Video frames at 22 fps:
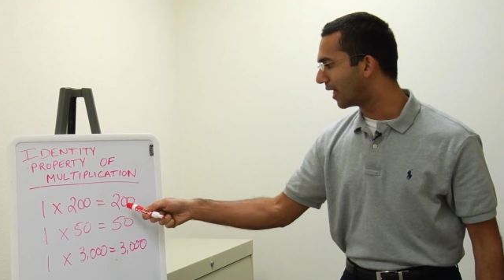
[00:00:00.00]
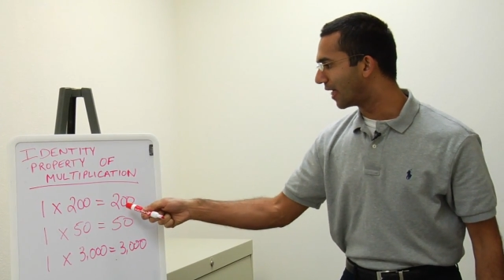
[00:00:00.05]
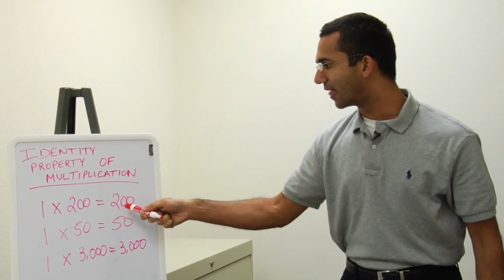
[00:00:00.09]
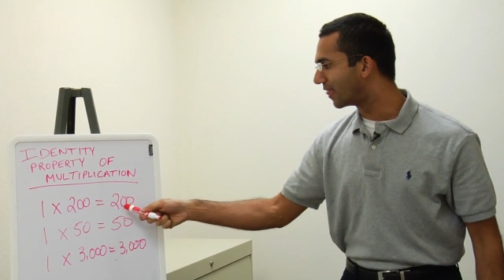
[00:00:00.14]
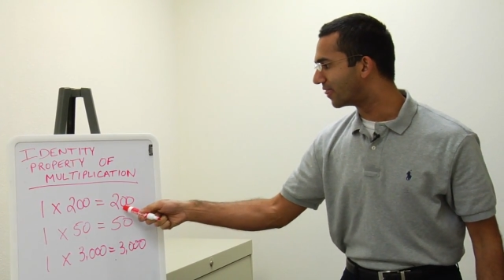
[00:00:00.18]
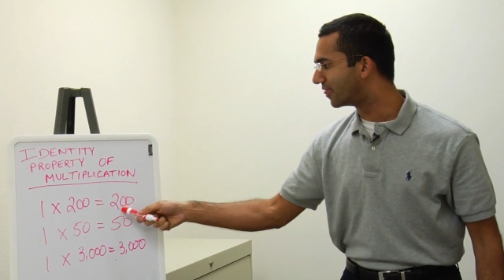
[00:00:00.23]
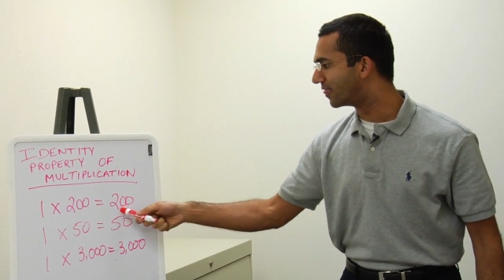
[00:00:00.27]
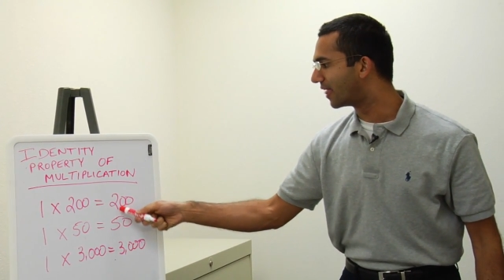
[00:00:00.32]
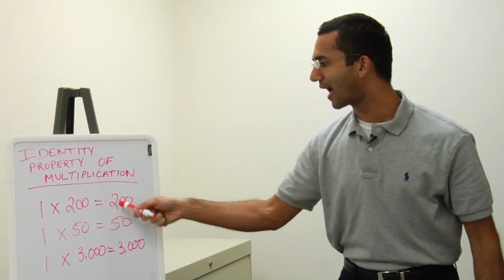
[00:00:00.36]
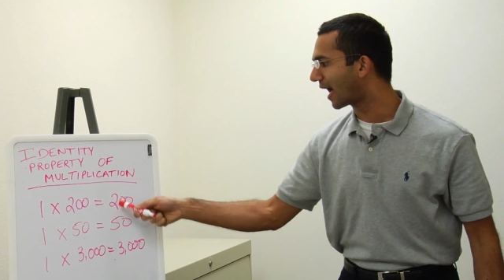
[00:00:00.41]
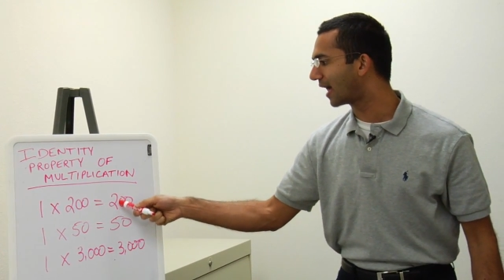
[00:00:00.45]

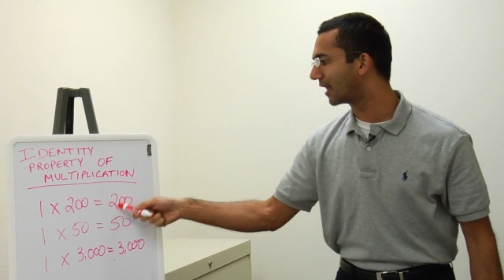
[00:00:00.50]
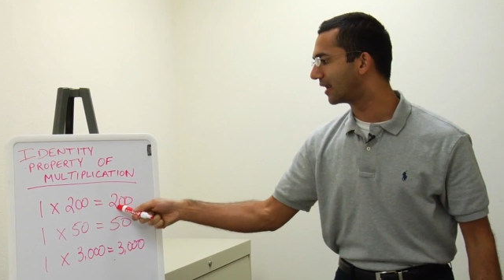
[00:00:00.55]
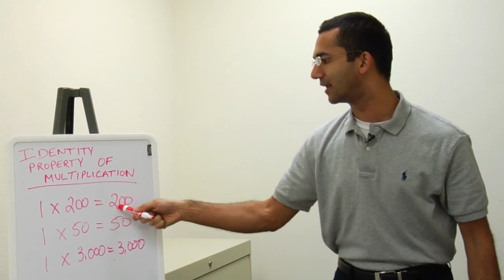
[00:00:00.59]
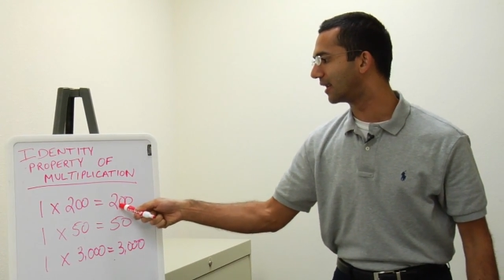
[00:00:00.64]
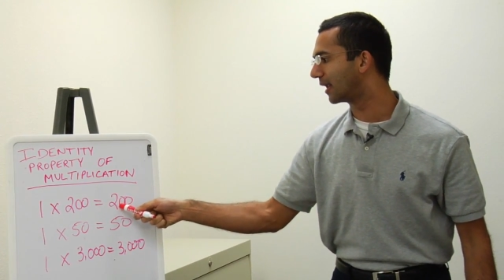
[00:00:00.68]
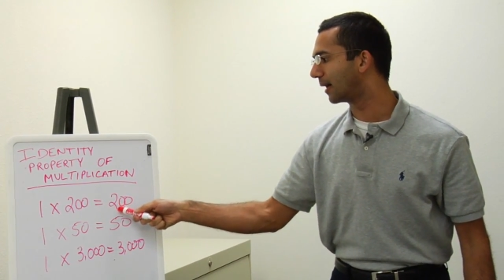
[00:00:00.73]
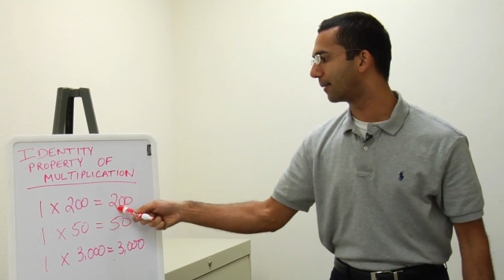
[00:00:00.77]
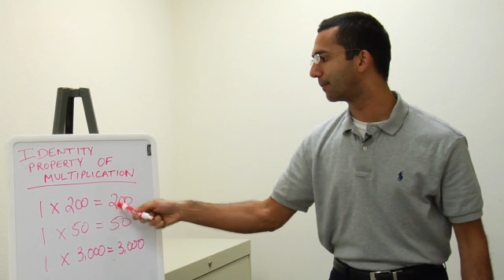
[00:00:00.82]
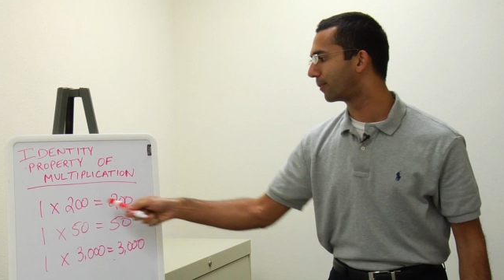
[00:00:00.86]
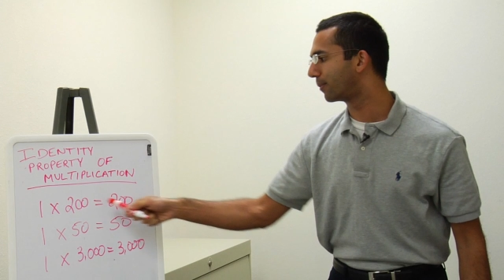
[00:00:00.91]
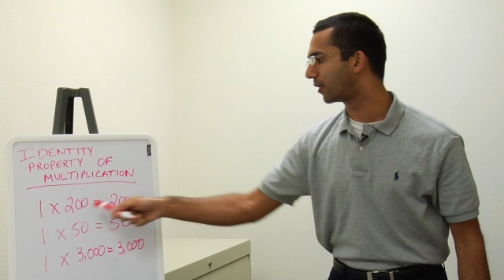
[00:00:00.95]
that
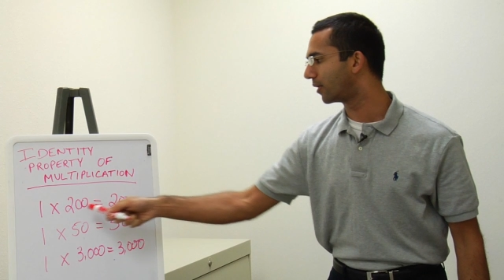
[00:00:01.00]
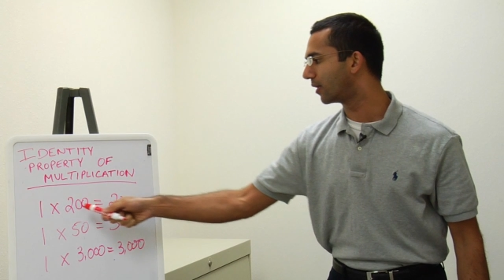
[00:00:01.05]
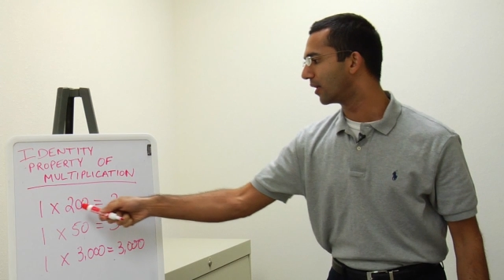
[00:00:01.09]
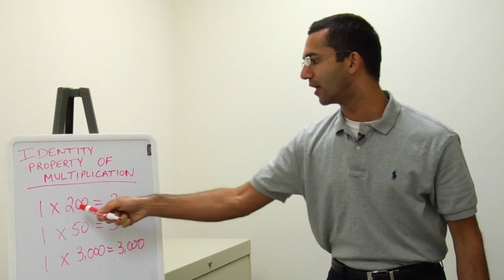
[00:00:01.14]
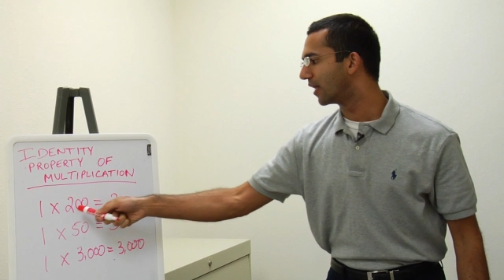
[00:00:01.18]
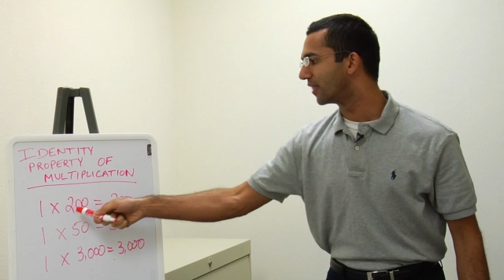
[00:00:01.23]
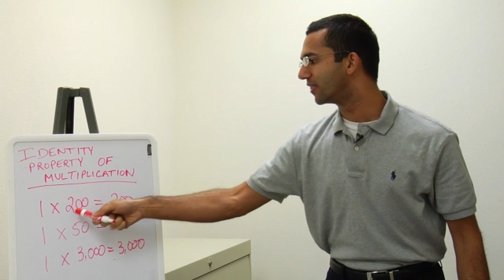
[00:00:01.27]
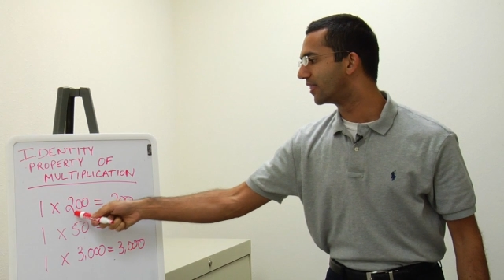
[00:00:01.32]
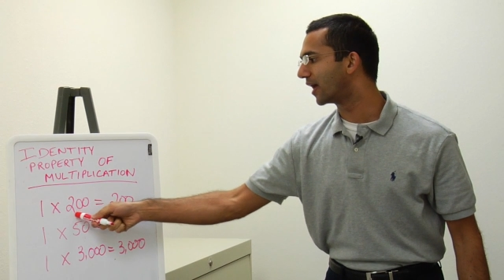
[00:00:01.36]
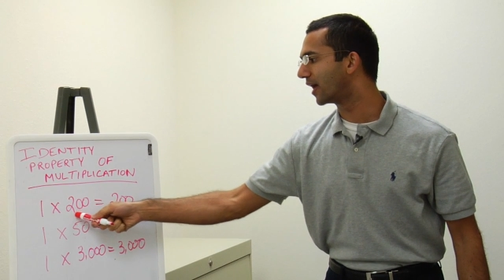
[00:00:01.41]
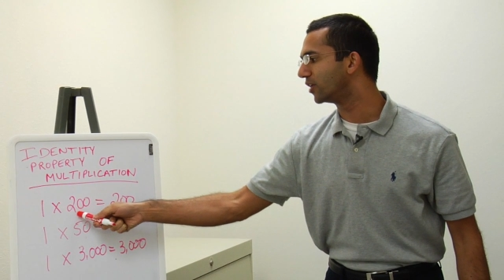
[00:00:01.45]
number
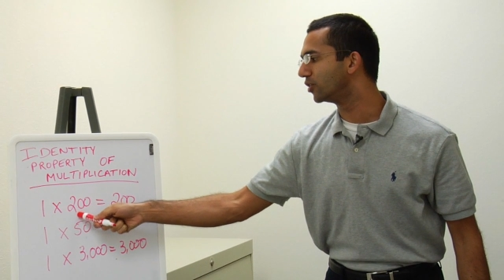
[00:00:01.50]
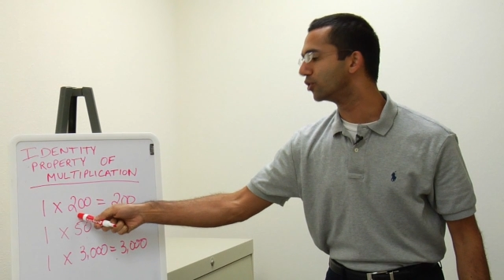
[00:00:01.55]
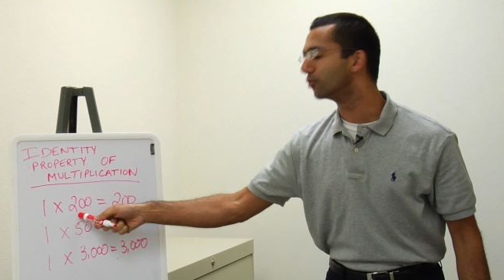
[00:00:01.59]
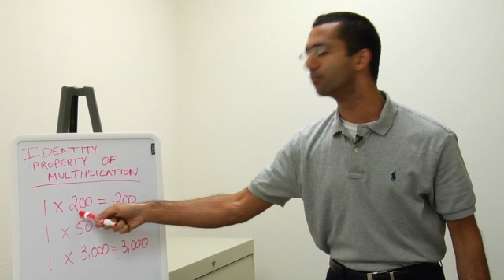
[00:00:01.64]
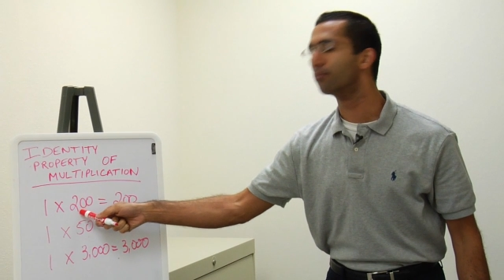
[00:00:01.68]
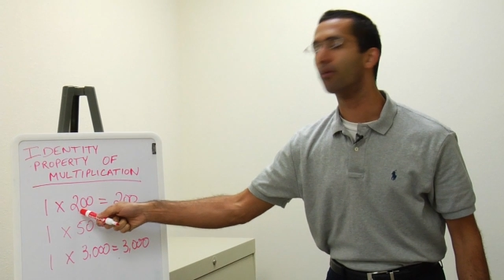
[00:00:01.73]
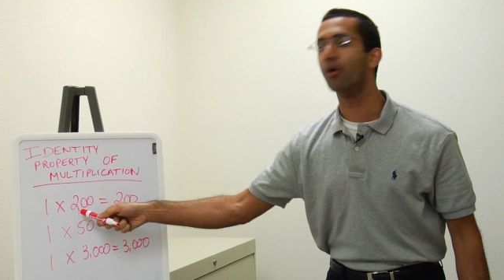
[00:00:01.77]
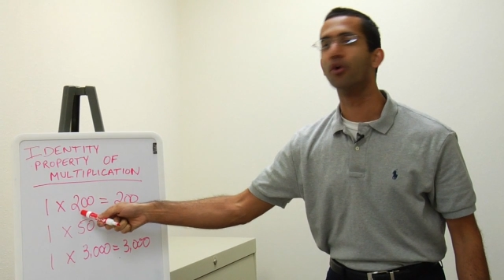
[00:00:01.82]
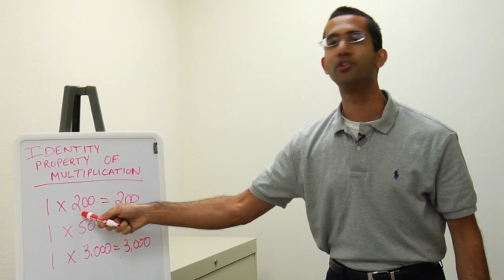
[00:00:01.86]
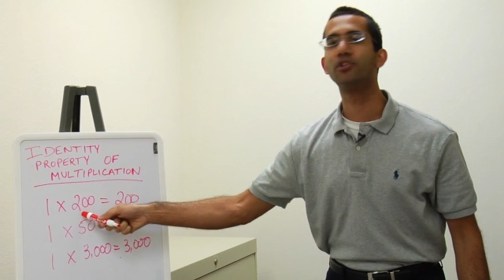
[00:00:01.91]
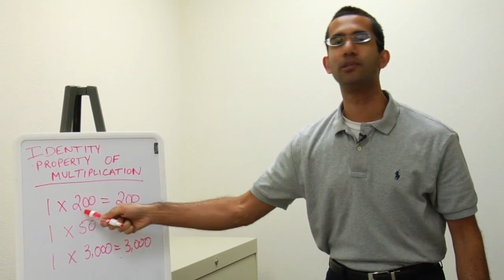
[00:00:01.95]
that you
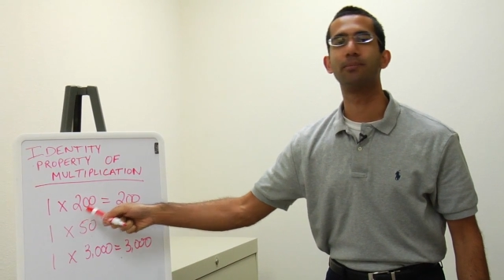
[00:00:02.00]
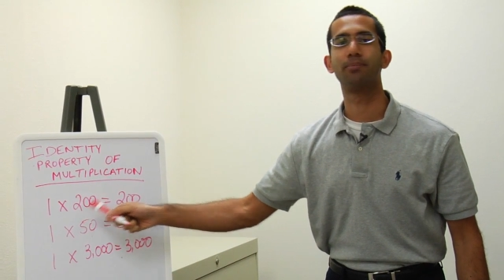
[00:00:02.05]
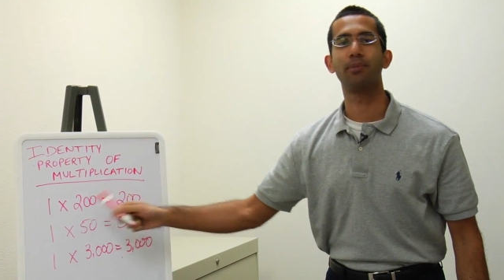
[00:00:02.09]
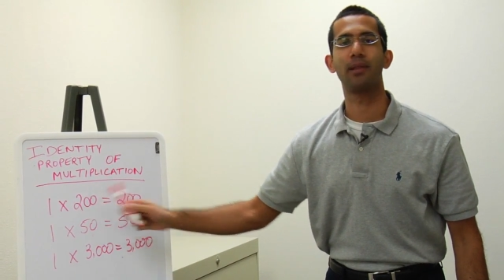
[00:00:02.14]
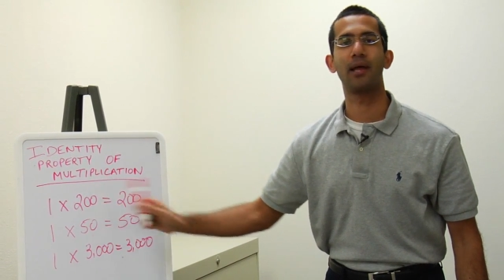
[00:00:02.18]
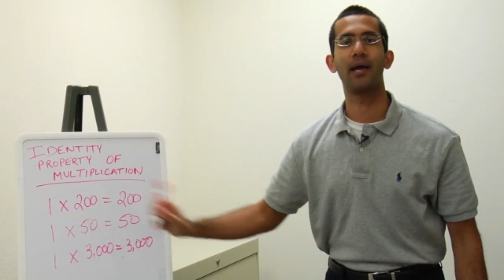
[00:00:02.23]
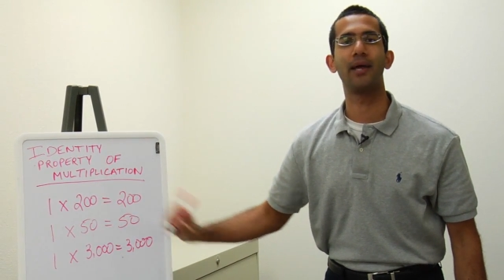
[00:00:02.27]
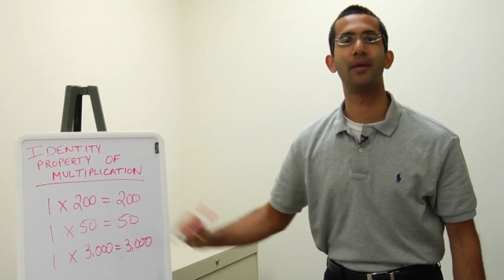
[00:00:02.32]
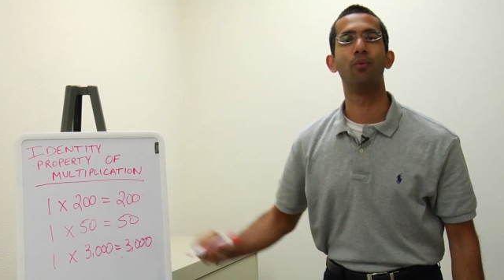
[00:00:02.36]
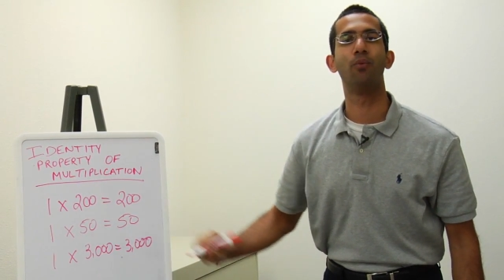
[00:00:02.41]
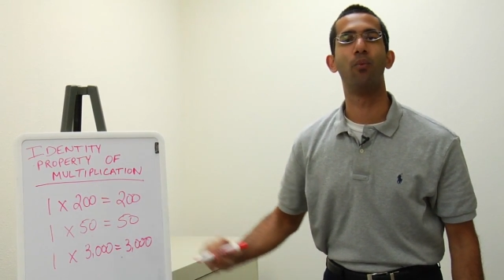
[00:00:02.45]
multiplied